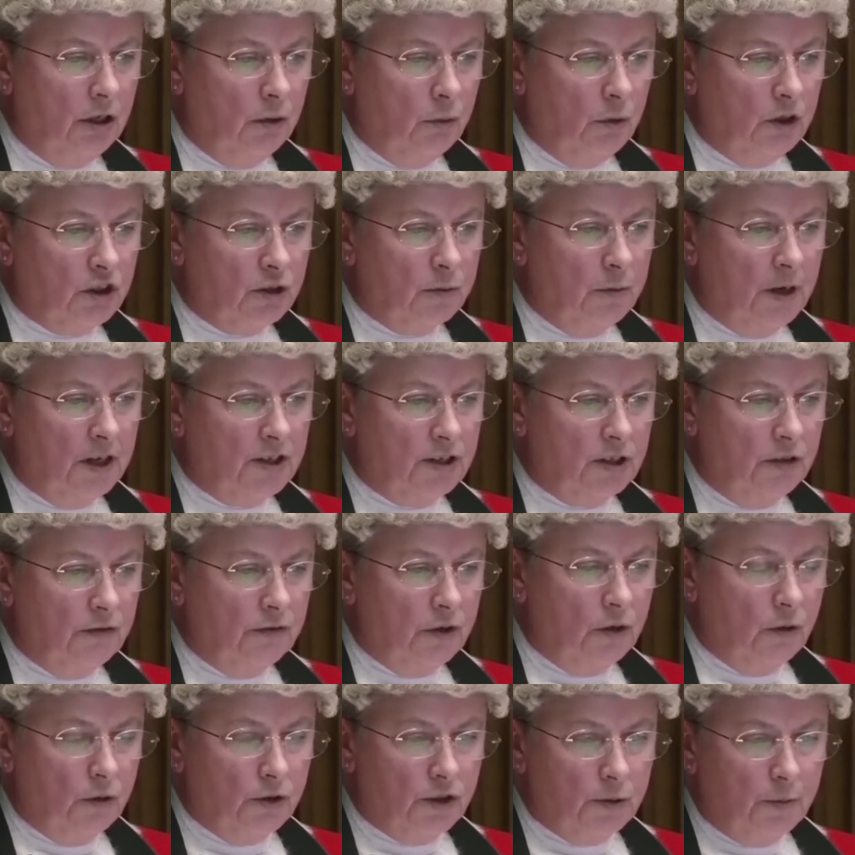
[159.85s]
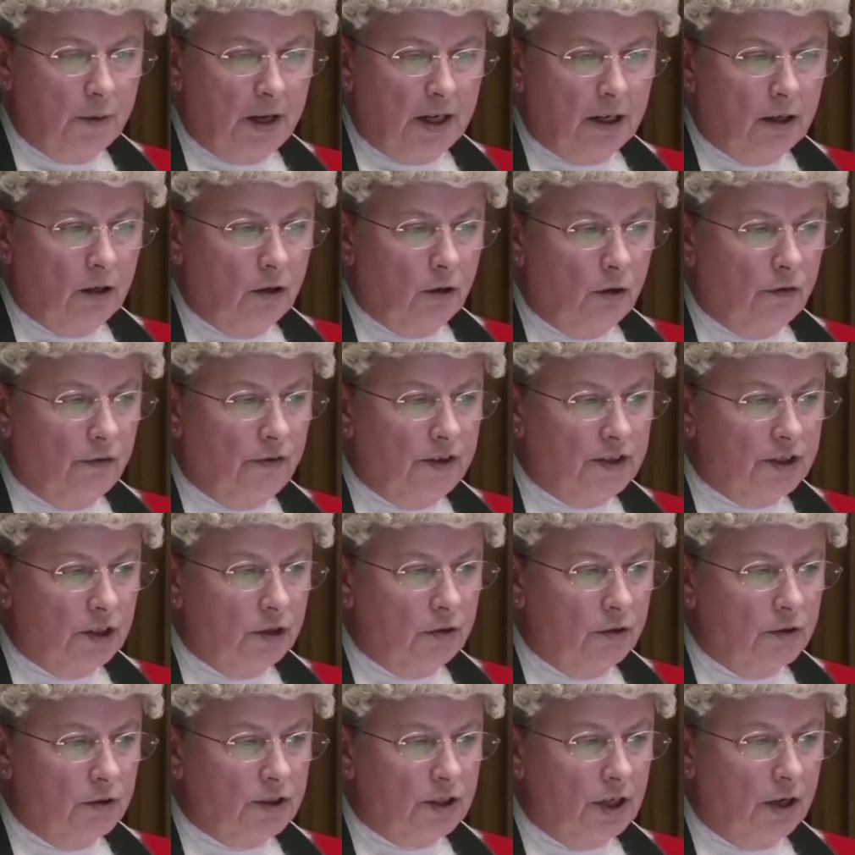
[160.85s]
which must have caused mental or
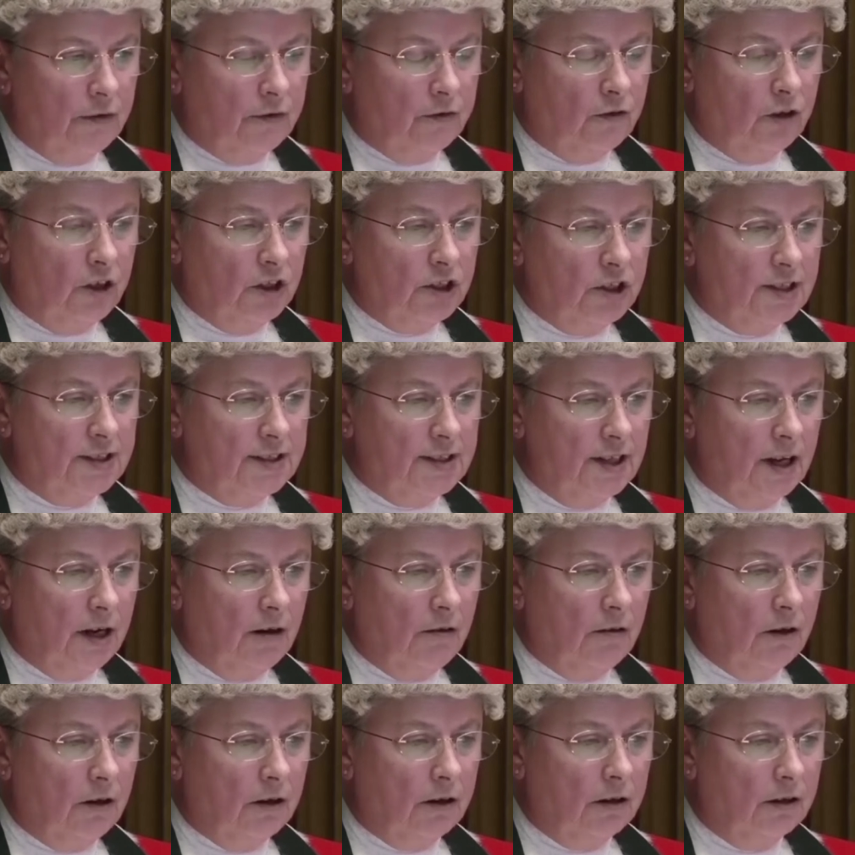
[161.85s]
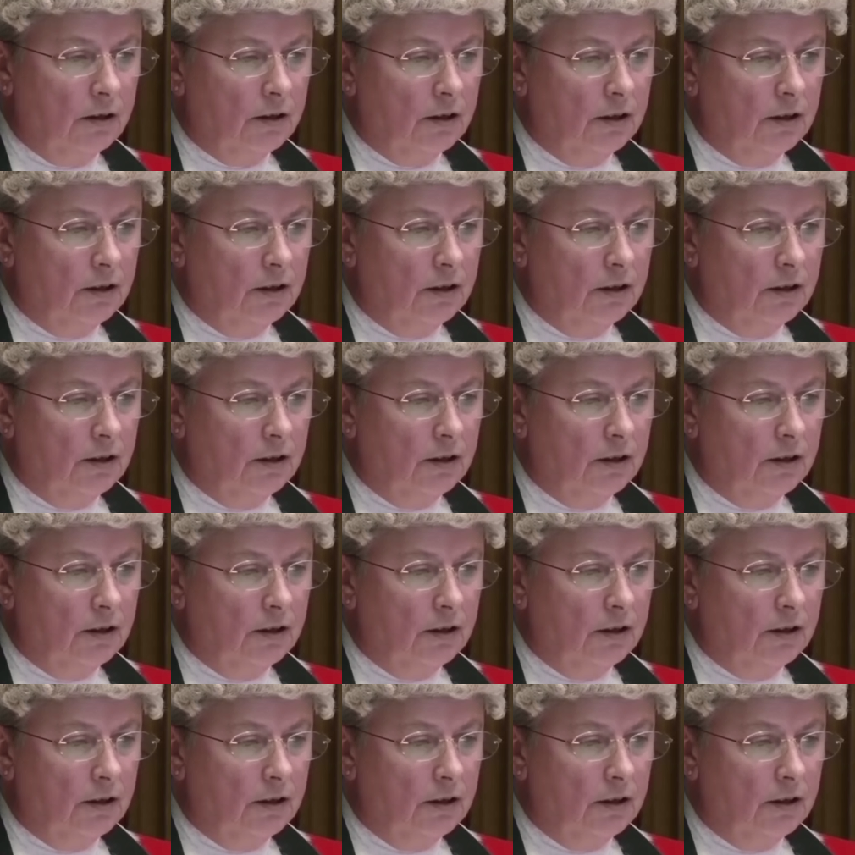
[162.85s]
physical suffering to Sarah.